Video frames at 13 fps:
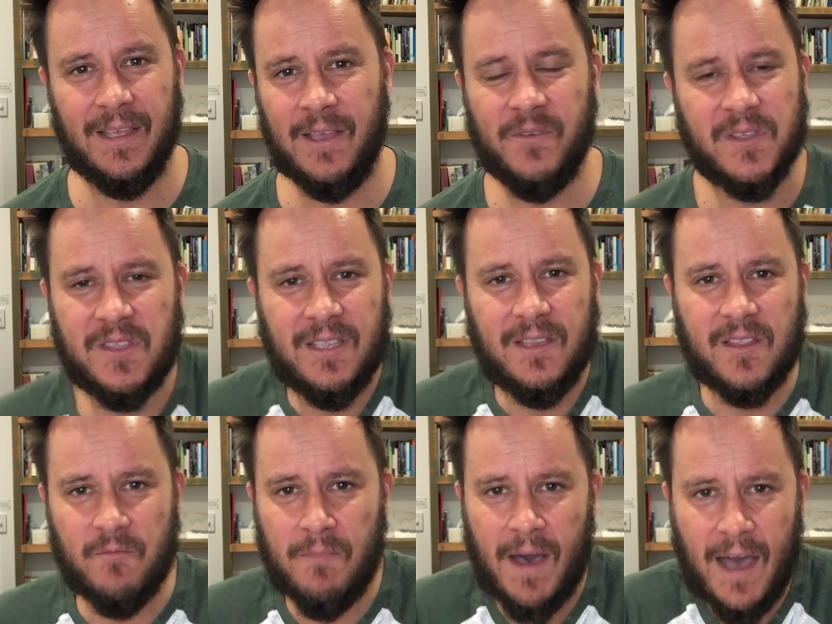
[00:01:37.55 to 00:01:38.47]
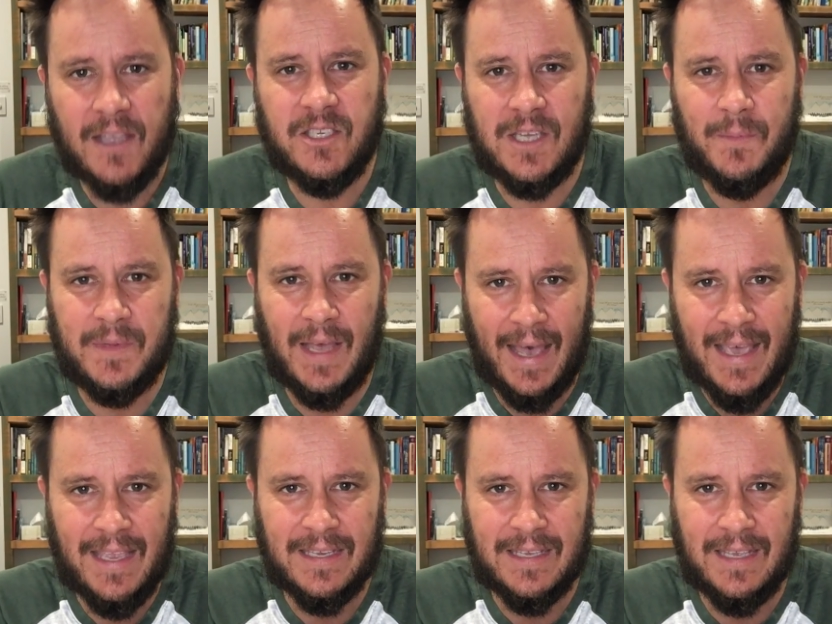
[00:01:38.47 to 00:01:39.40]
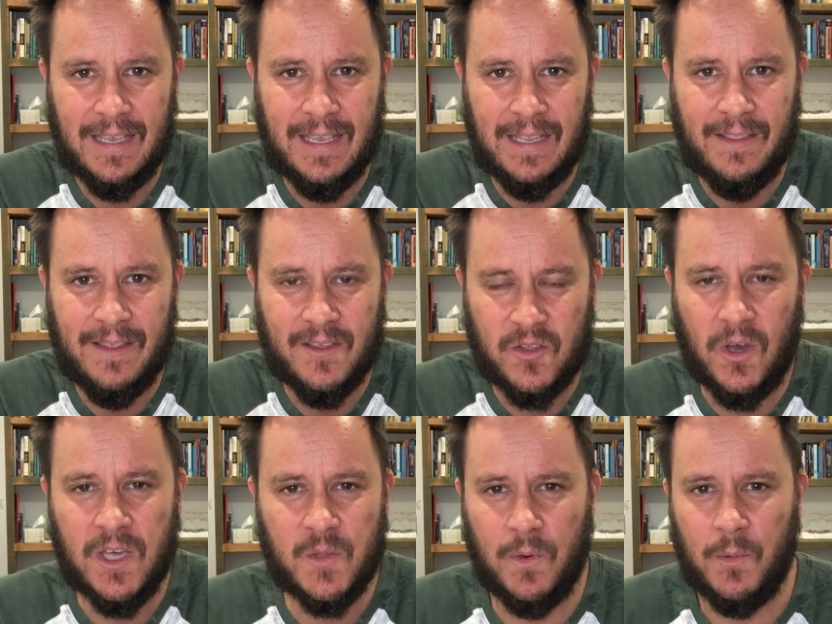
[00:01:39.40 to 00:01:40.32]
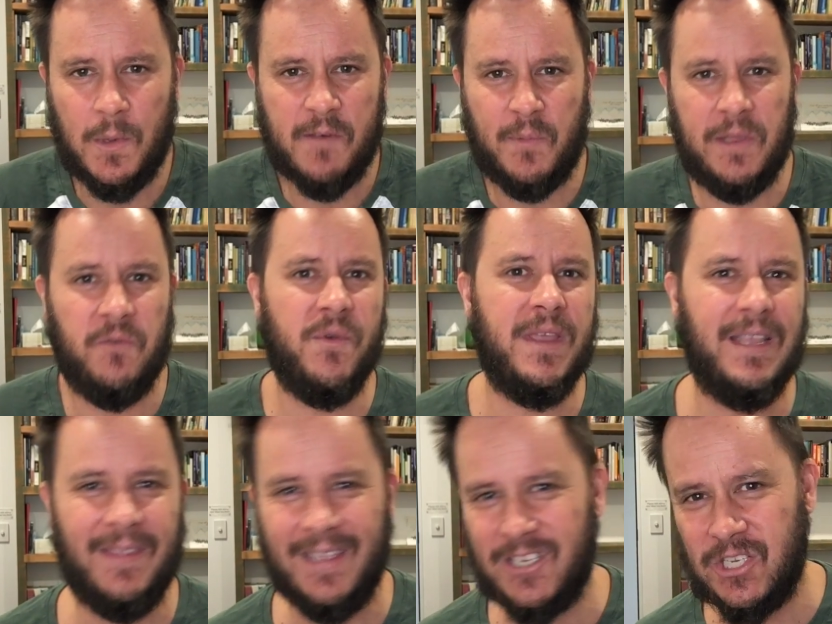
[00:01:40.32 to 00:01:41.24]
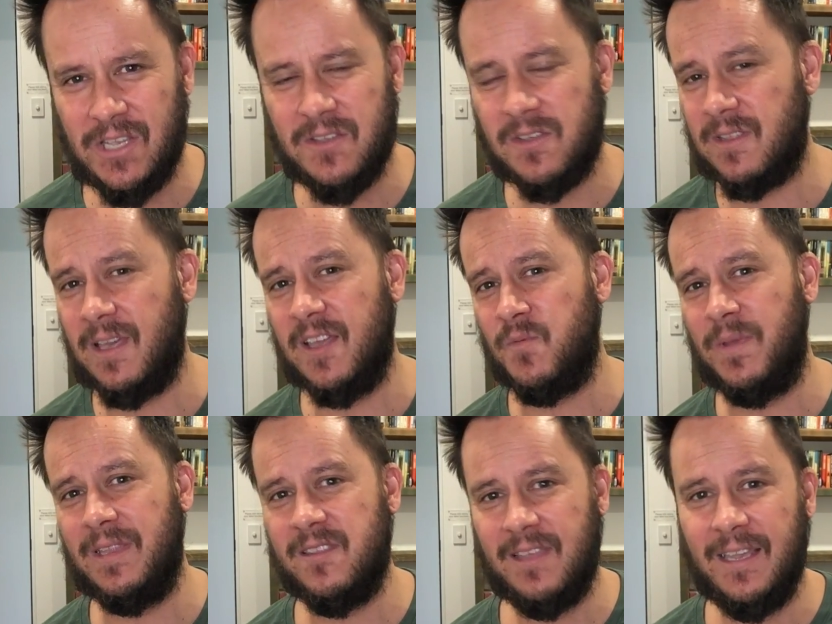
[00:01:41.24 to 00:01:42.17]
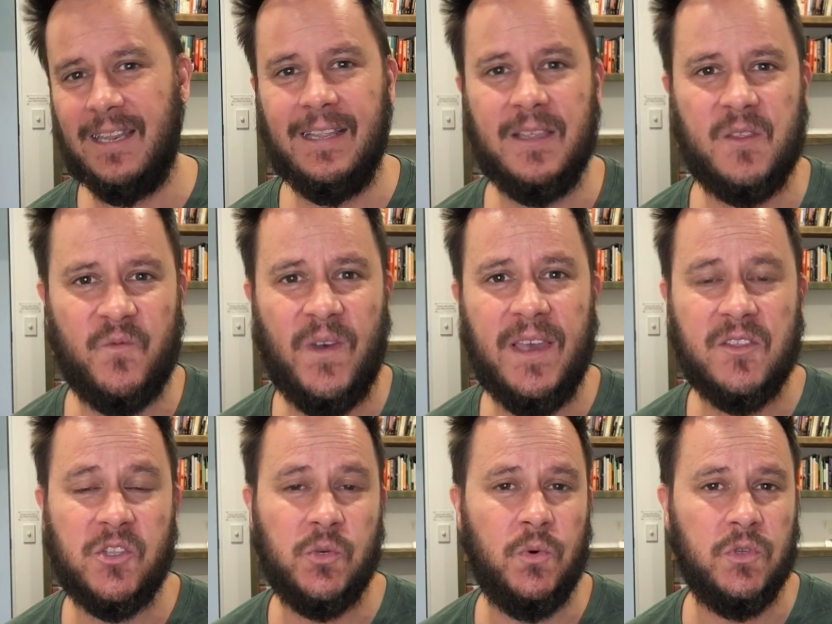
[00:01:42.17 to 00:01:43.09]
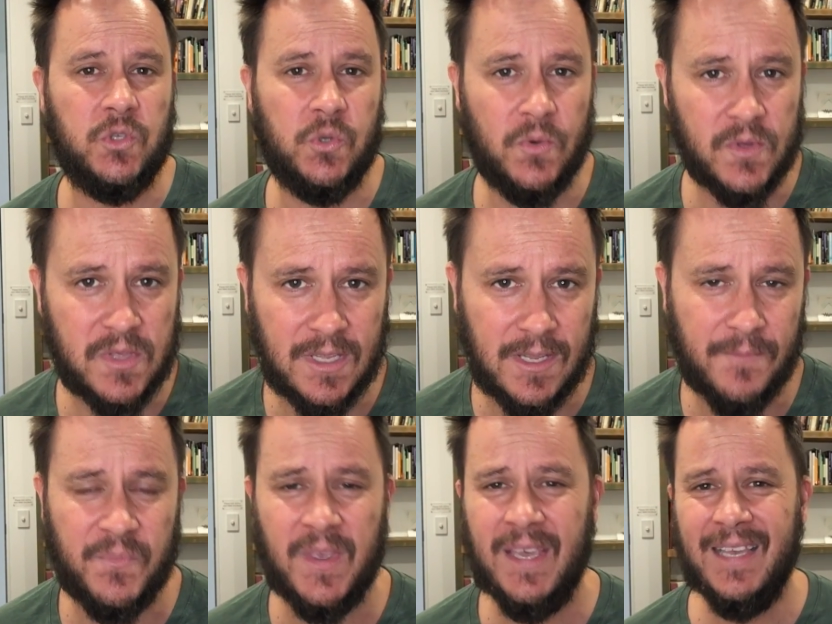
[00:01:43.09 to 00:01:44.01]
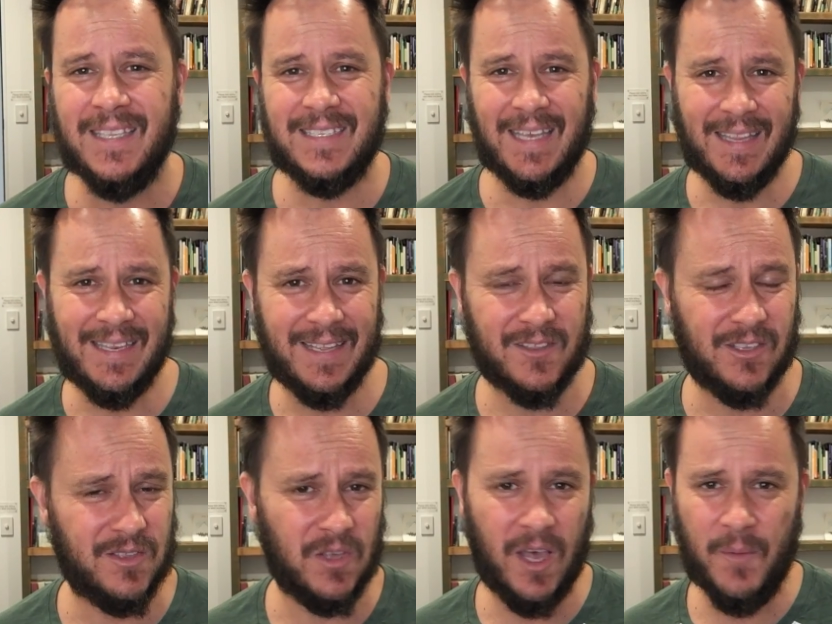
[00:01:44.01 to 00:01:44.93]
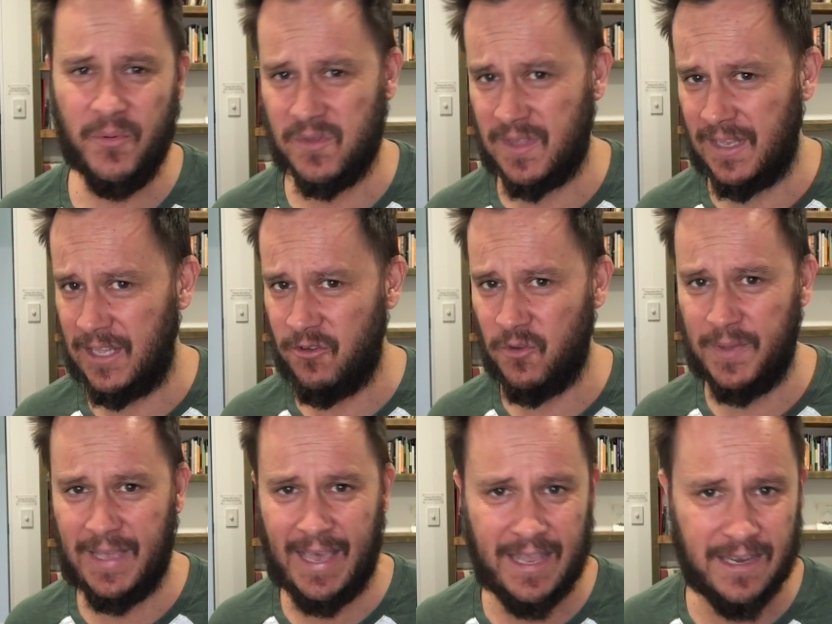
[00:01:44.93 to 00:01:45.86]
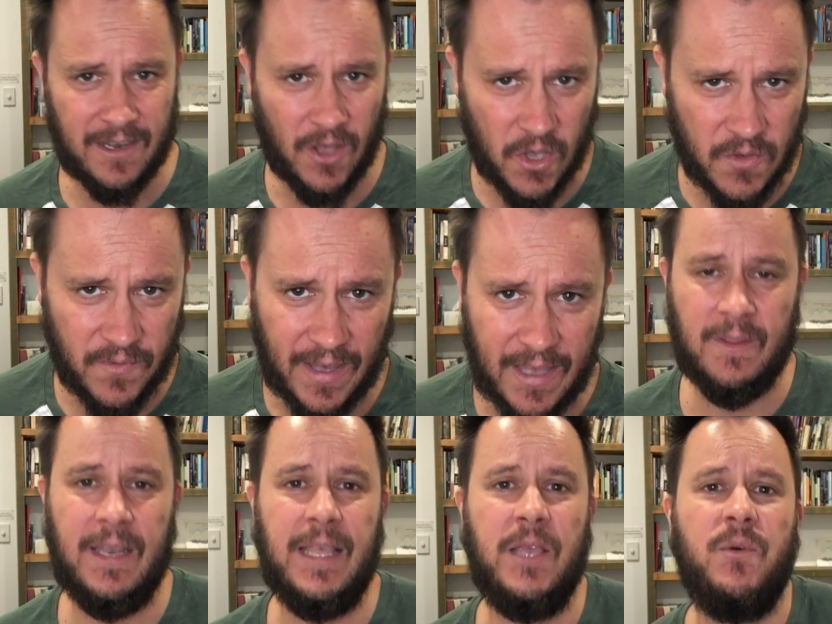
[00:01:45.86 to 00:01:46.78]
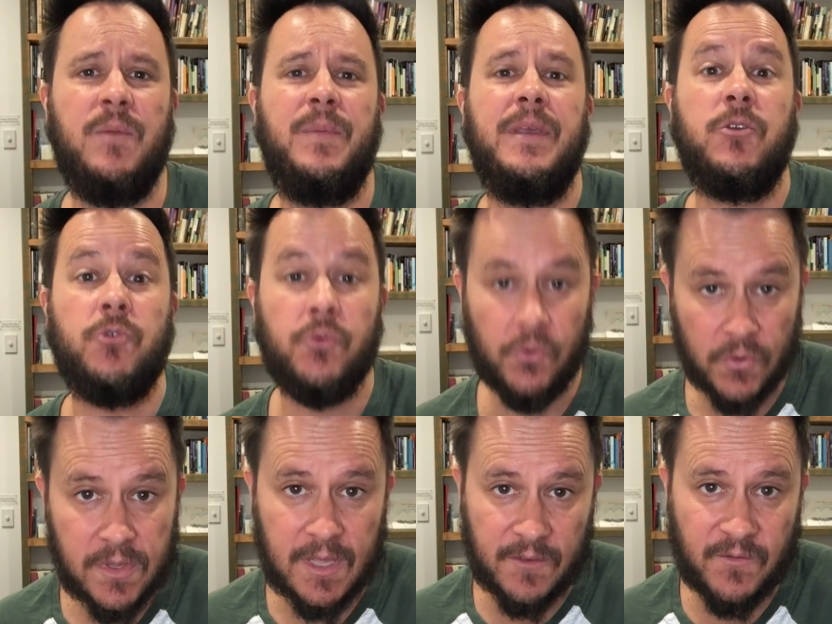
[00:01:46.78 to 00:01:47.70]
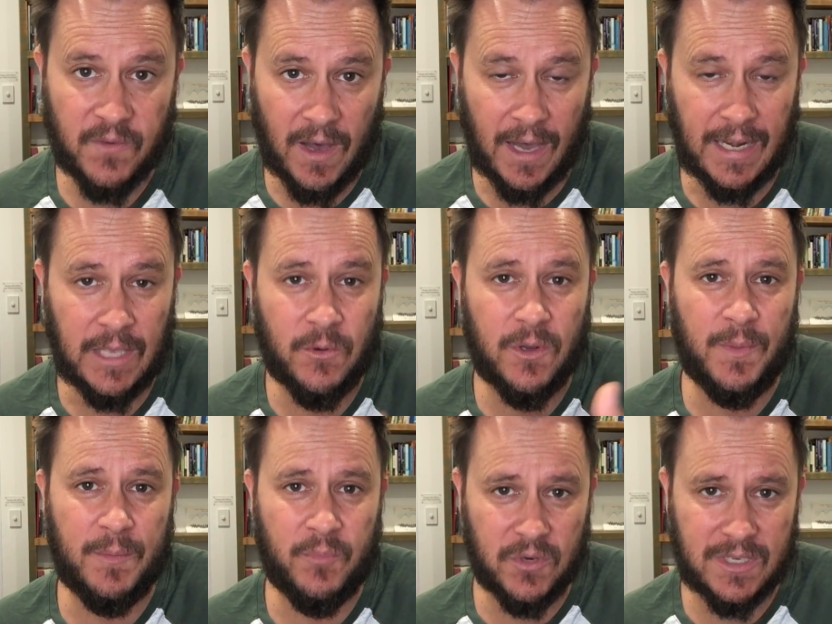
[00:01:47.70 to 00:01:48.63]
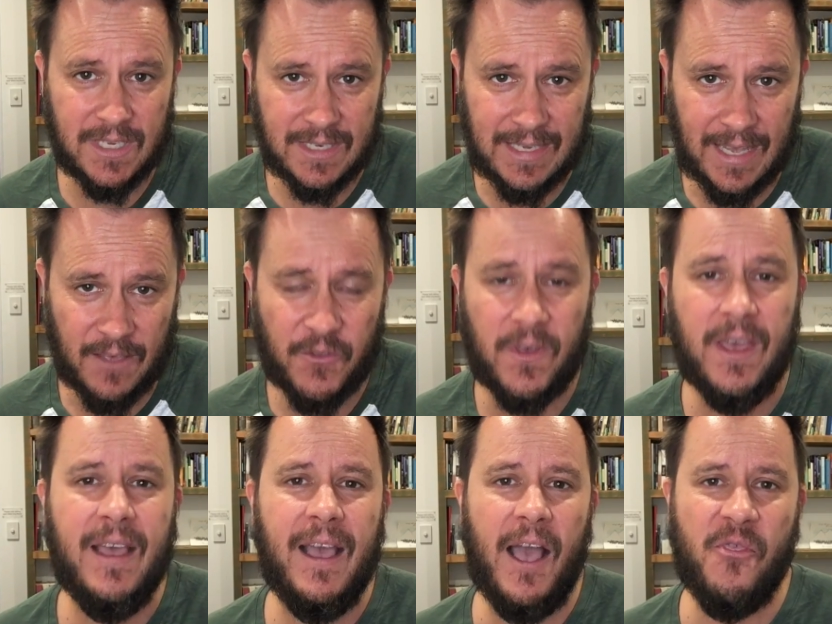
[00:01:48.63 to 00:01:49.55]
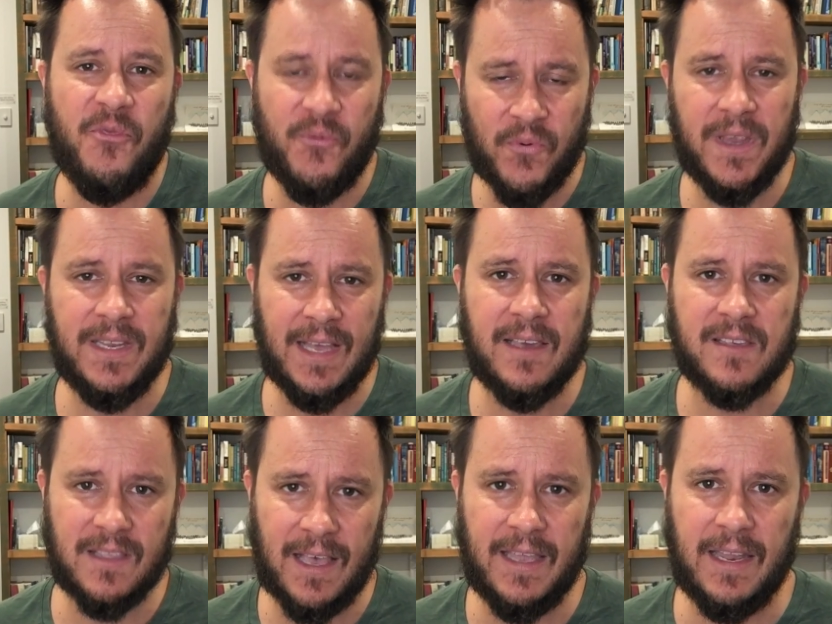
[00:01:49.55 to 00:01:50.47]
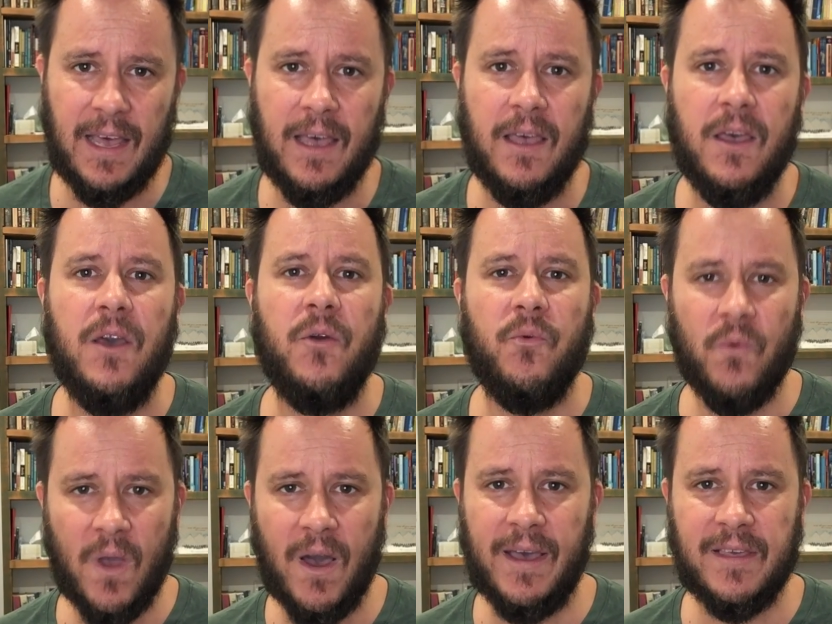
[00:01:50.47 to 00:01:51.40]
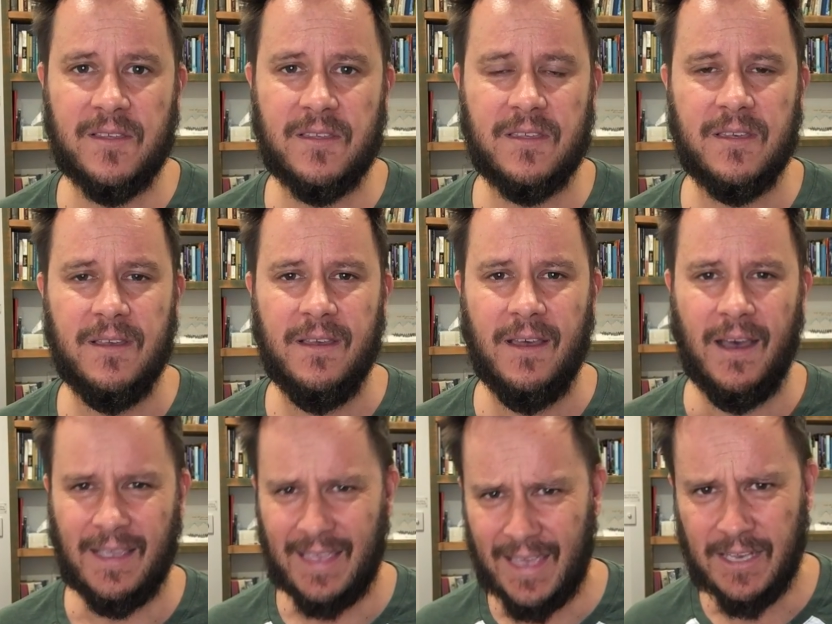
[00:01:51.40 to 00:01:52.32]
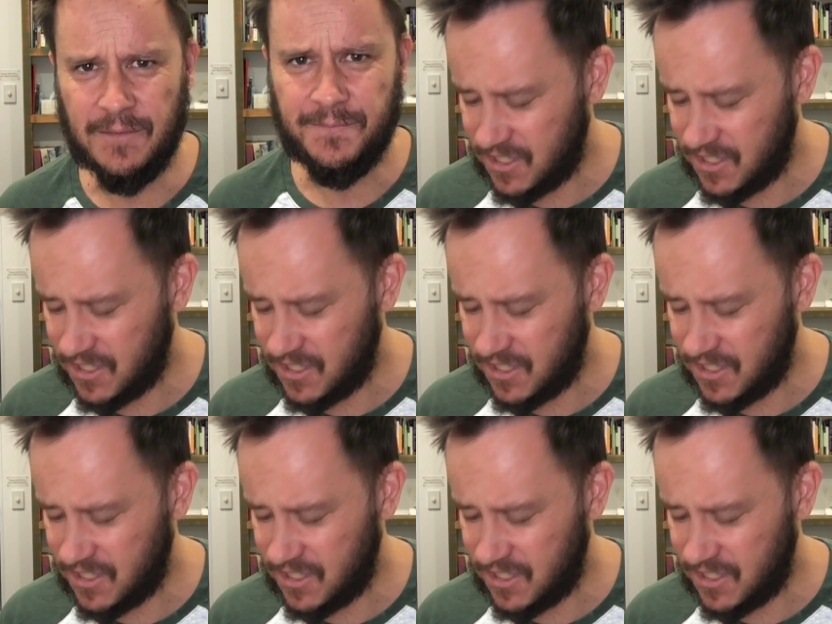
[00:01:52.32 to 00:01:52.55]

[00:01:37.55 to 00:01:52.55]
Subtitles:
Ever since Mark chapter 8, in this gospel, we've been reading that Jesus has been setting his face toward Jerusalem, telling his disciples that he would be handed over, that he would be crucified, he would be put to death, and 3 days later rise again.